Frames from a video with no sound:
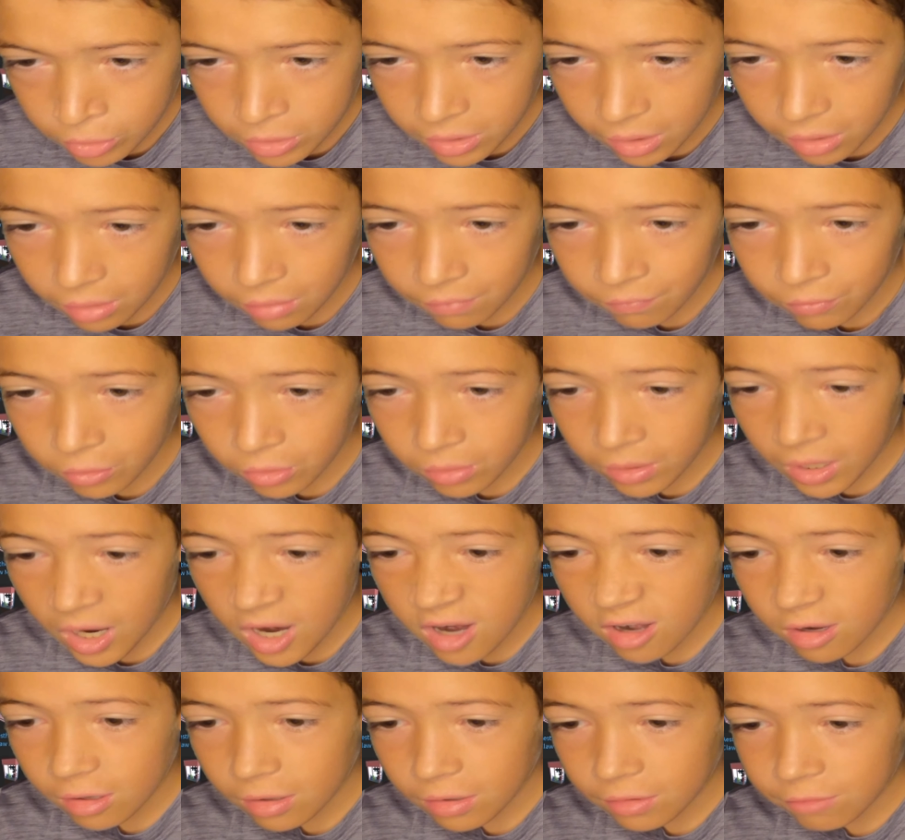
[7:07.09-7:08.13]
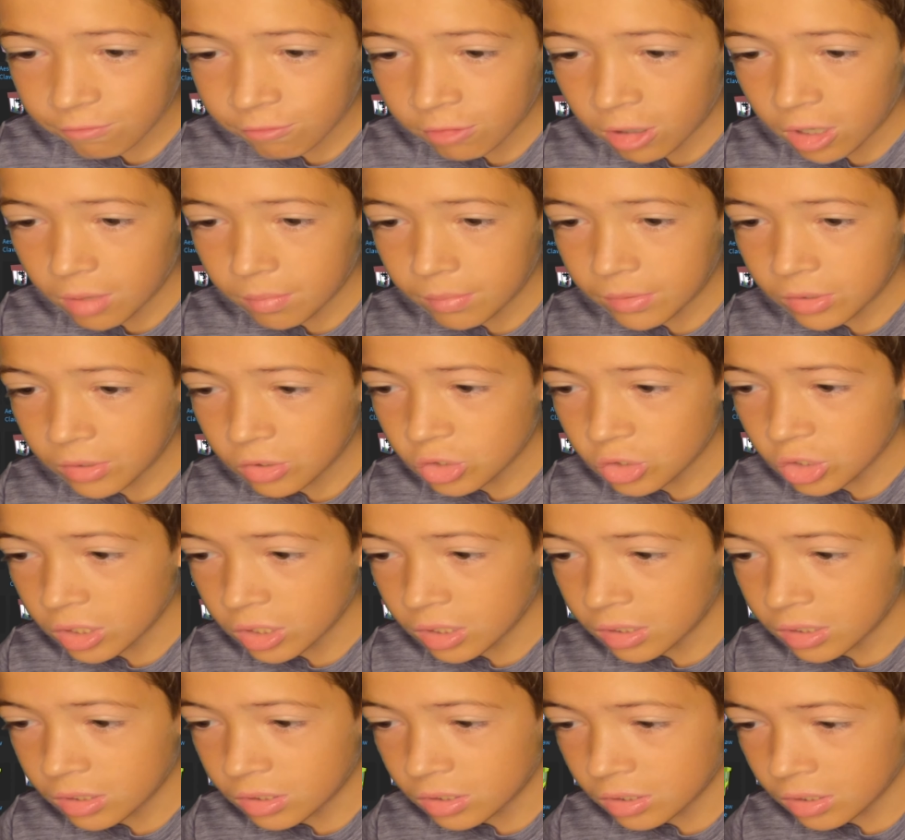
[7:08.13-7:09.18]
just getting a variety of claw
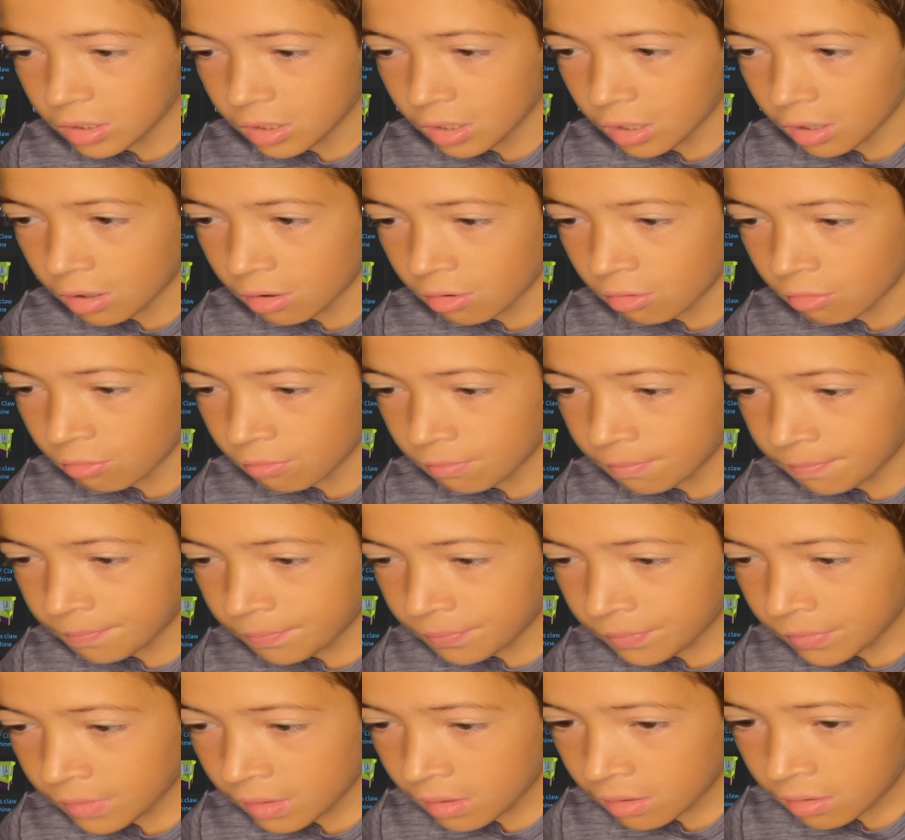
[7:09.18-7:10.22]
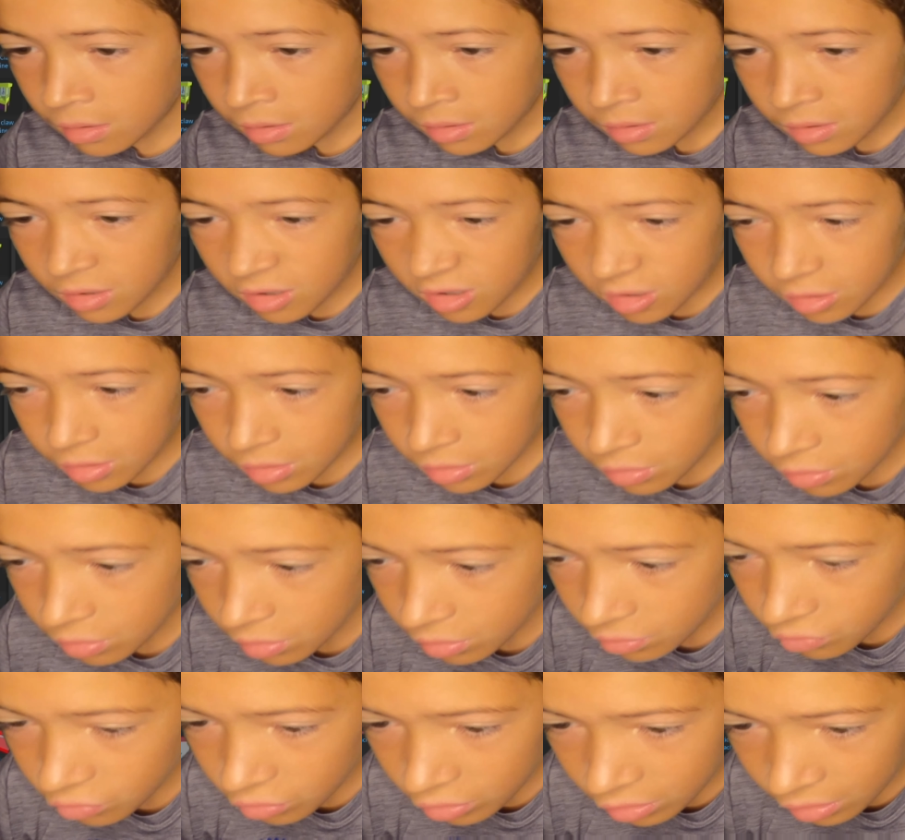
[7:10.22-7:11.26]
machines, you know.
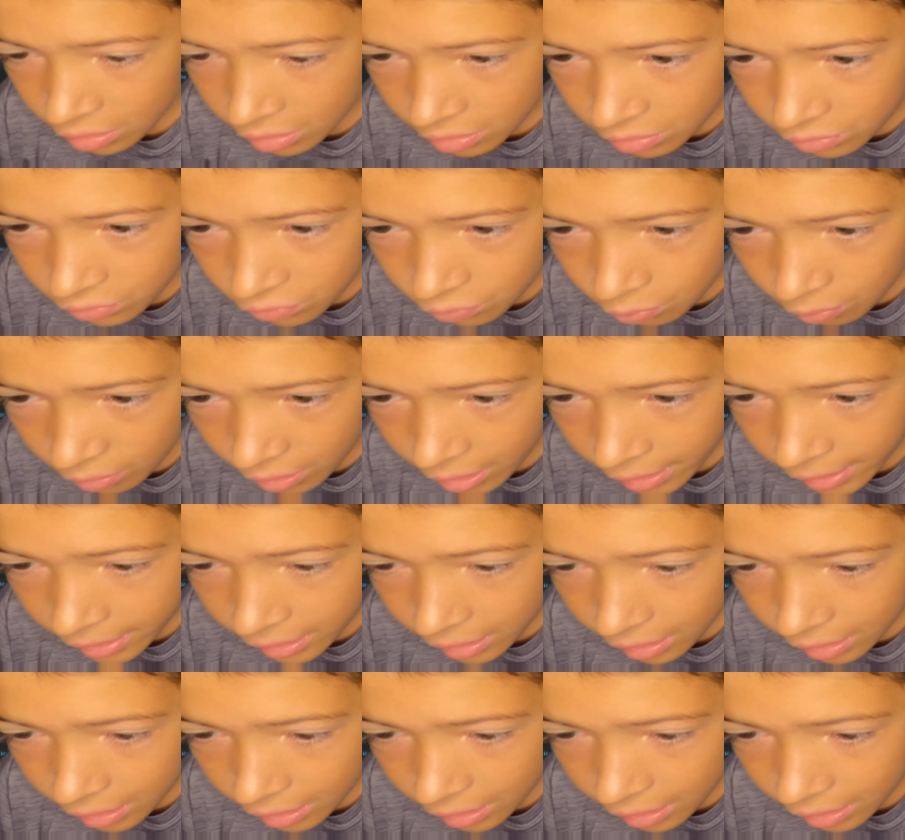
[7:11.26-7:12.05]
Just cause why